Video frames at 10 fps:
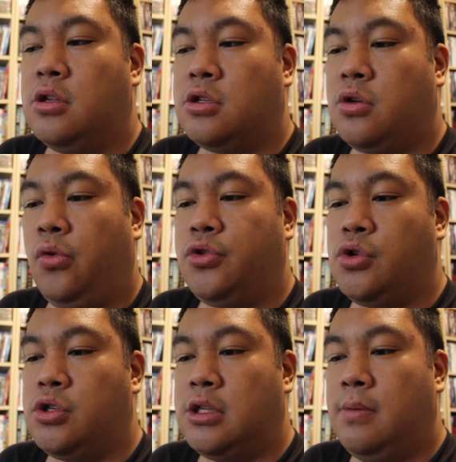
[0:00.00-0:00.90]
and the
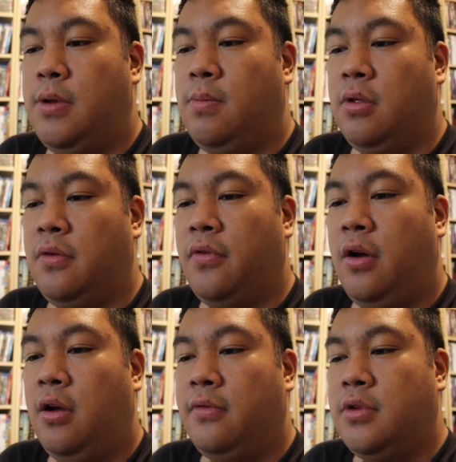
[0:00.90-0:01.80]
soldiers and the people
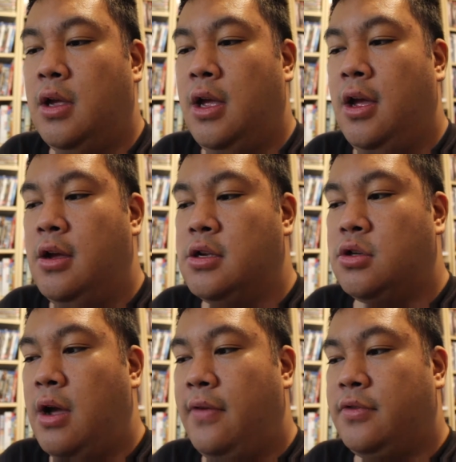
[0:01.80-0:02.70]
involved.
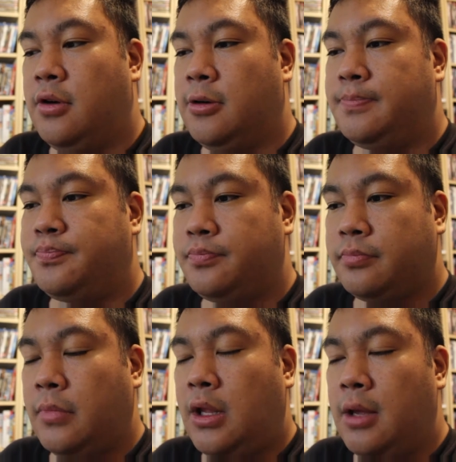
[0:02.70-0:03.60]
So after
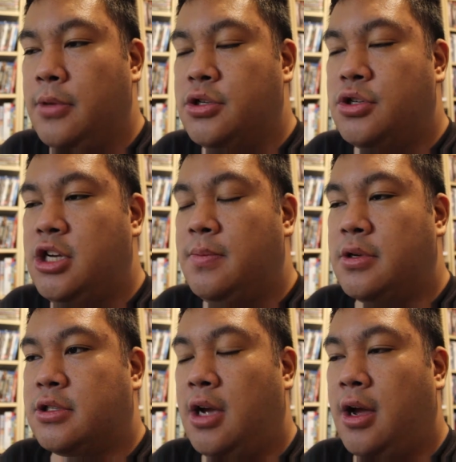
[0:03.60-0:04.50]

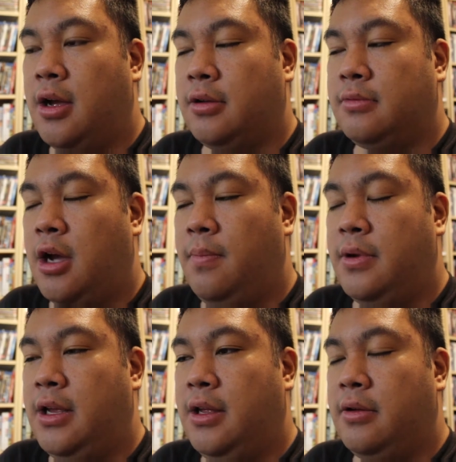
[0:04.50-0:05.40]
Mizushima's uh,
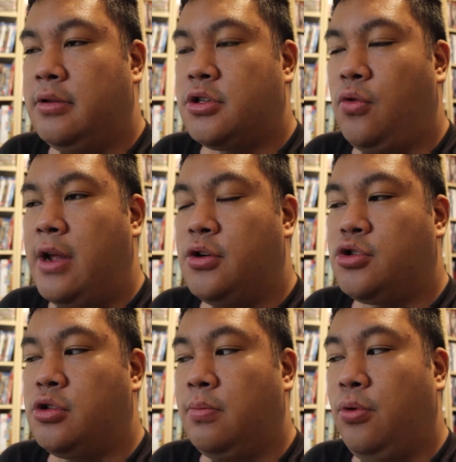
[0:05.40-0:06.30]
company
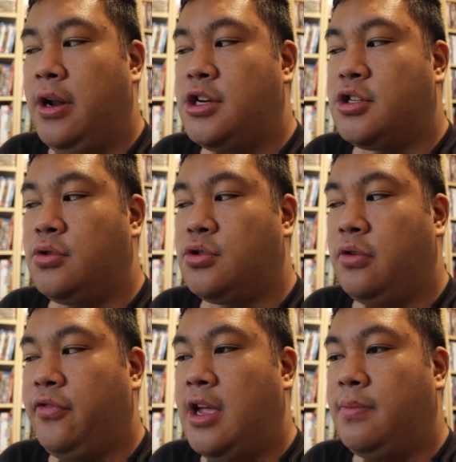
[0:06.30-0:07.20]
surrenders to the British, they're sort
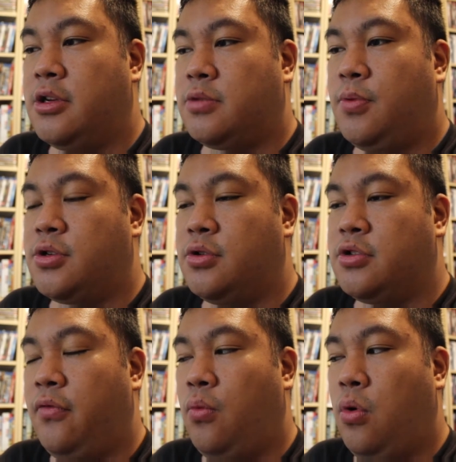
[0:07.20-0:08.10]
of kept as
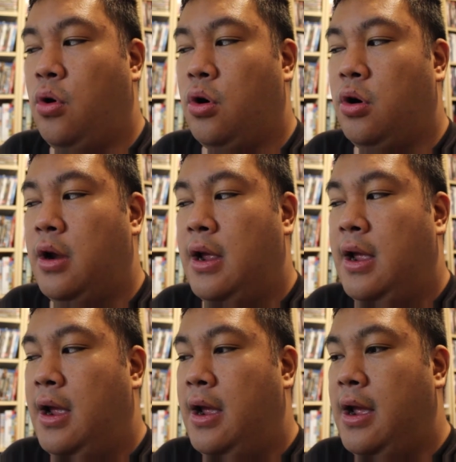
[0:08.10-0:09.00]
prisoners of war
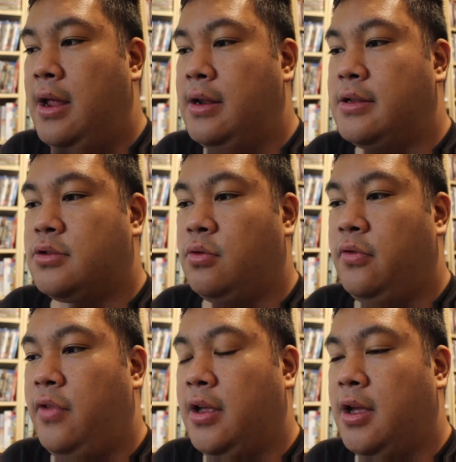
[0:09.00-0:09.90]
and it's sort
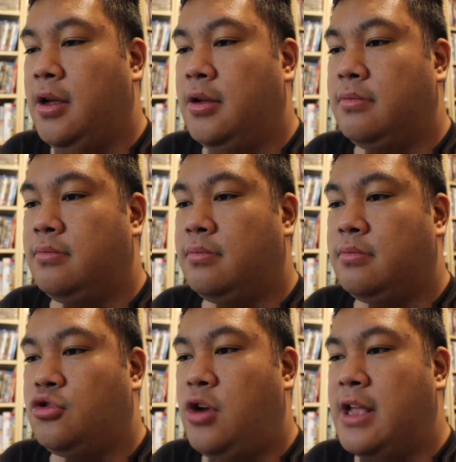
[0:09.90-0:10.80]
of like a
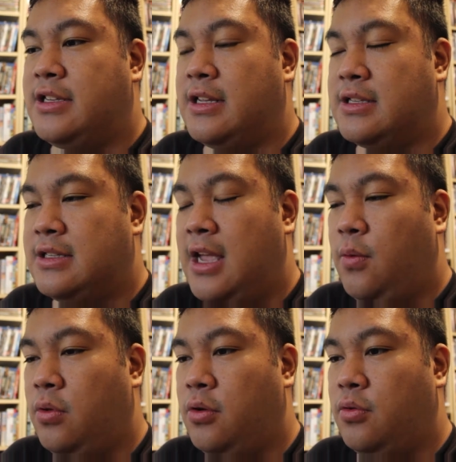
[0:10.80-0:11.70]
transient state
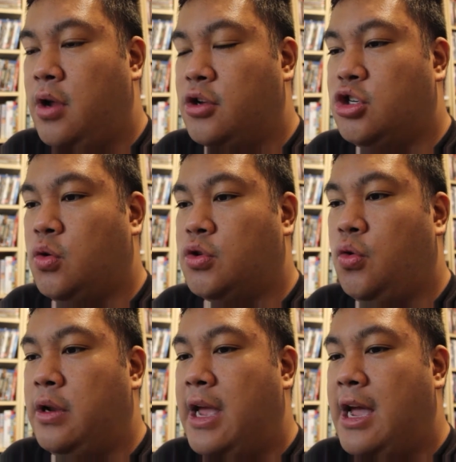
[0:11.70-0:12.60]
where they're not sure what's
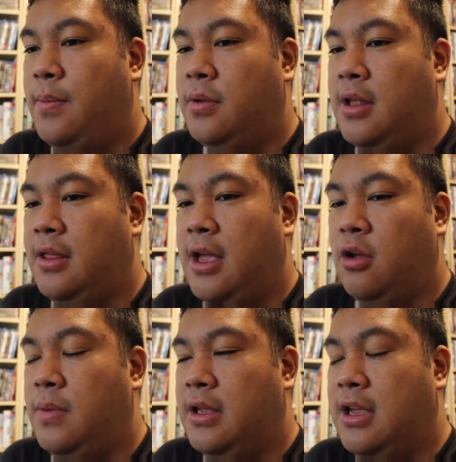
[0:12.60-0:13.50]
going to happen. They, they
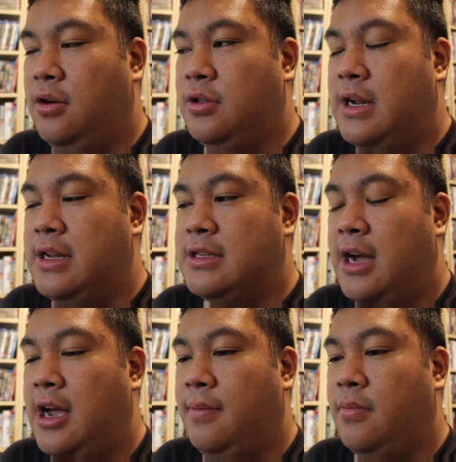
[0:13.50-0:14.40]
could be killed at any
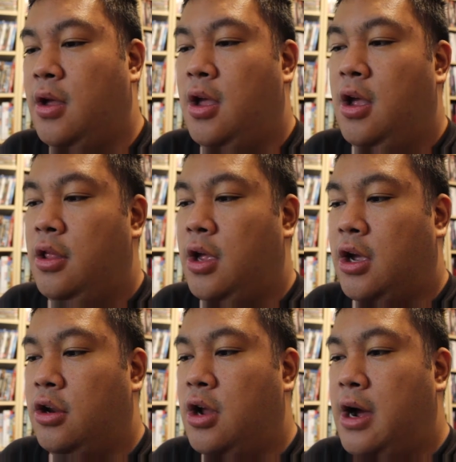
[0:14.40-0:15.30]
time. They
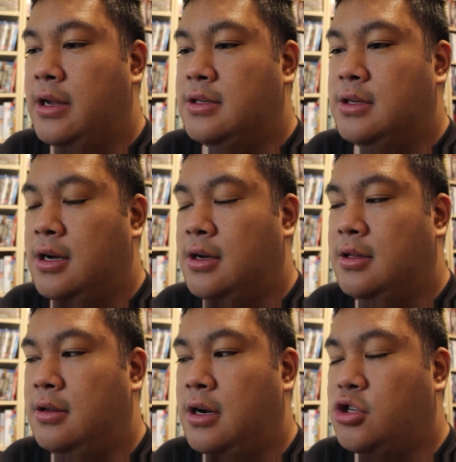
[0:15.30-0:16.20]
could not, uh,
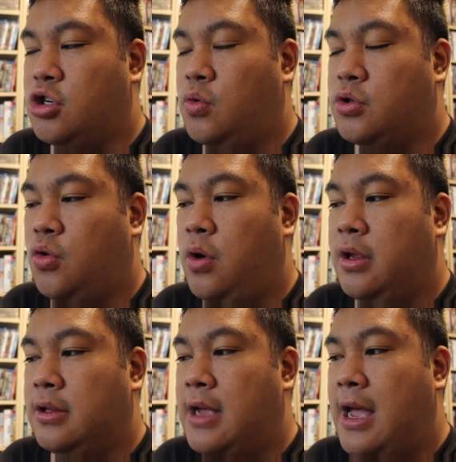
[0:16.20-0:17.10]
they're not sure what's
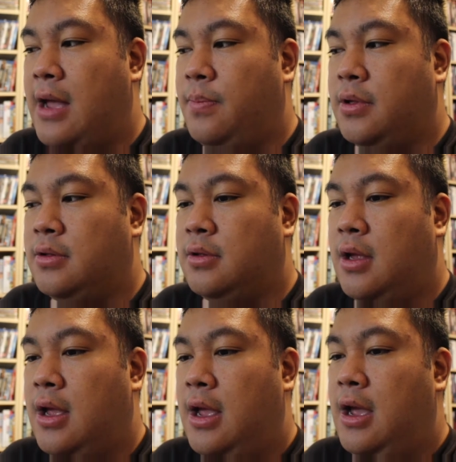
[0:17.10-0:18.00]
going to happen
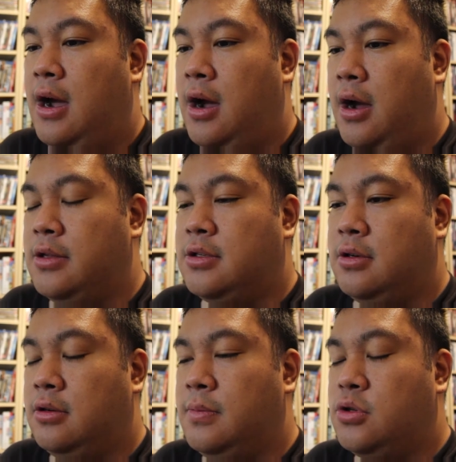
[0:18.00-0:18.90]
uh,
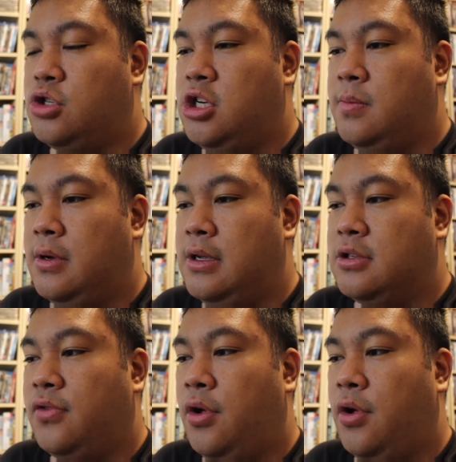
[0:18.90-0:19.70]
until Mizushima is